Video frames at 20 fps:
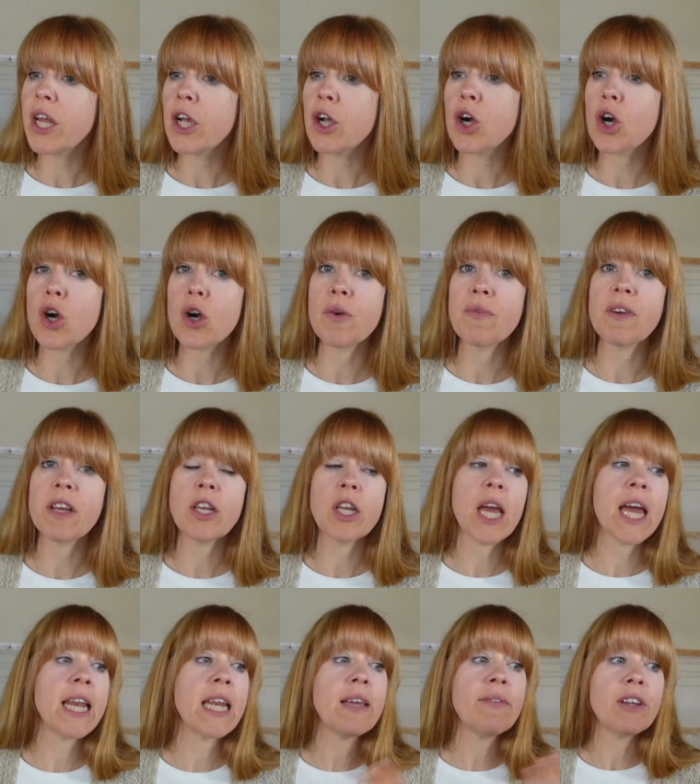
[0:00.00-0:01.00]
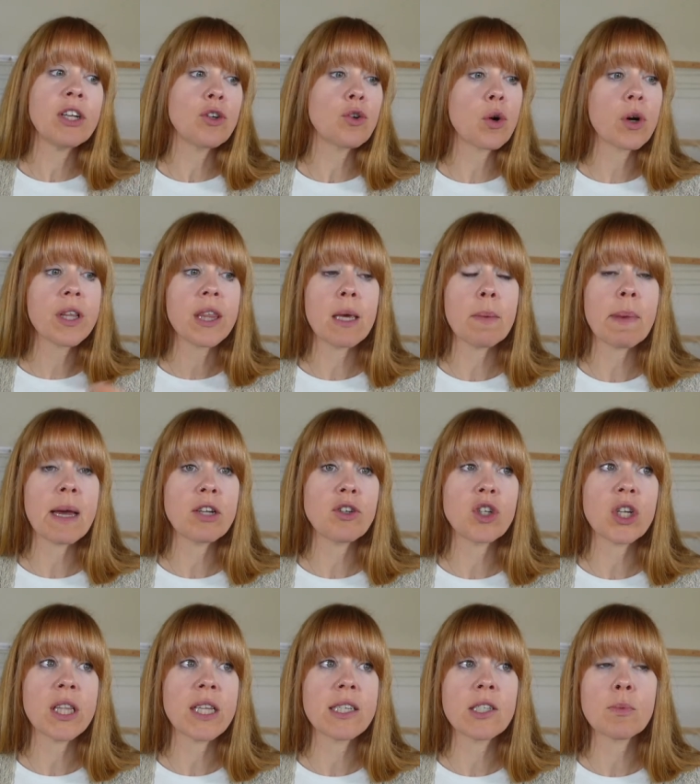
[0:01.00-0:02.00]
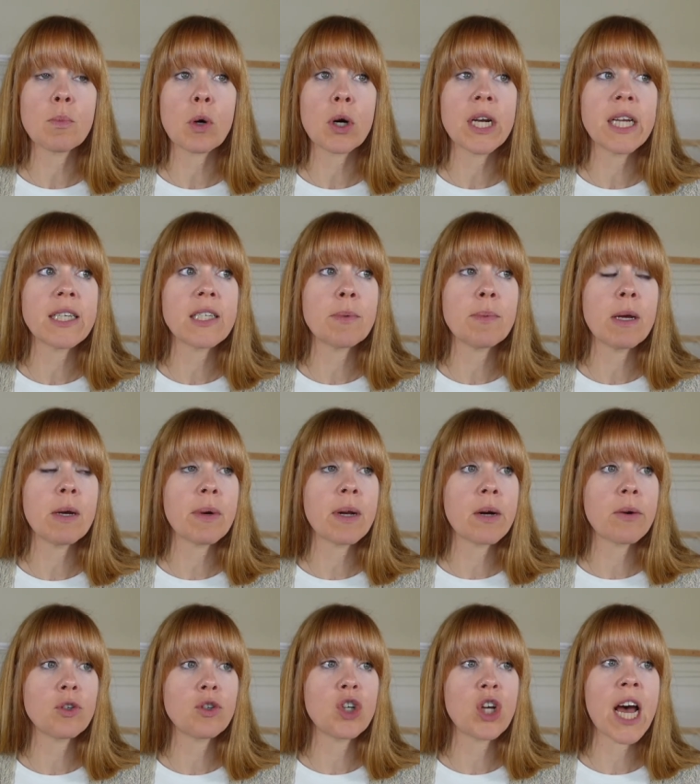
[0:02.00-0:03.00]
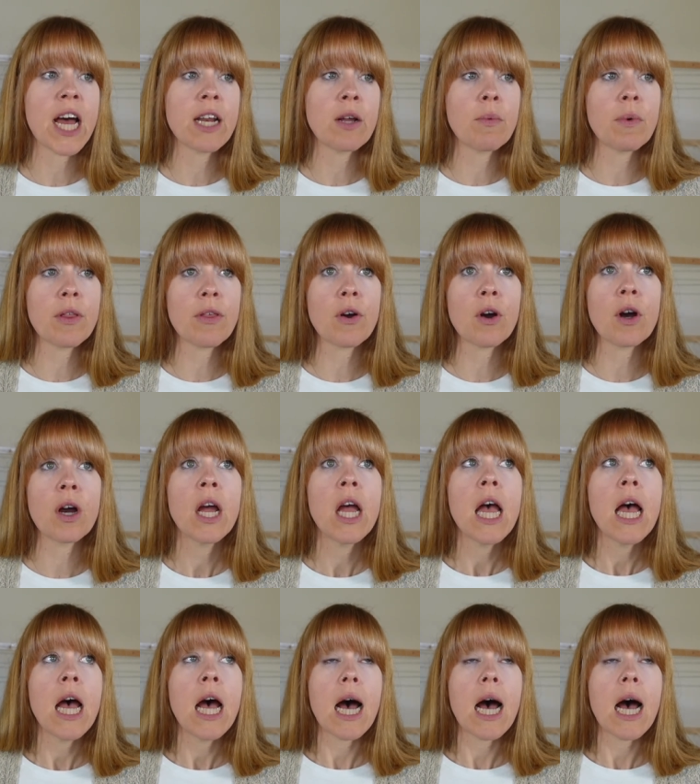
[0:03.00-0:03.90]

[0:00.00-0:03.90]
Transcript: learning curve. And, and even Dorothy mentioned this morning to me when I was chatting with her,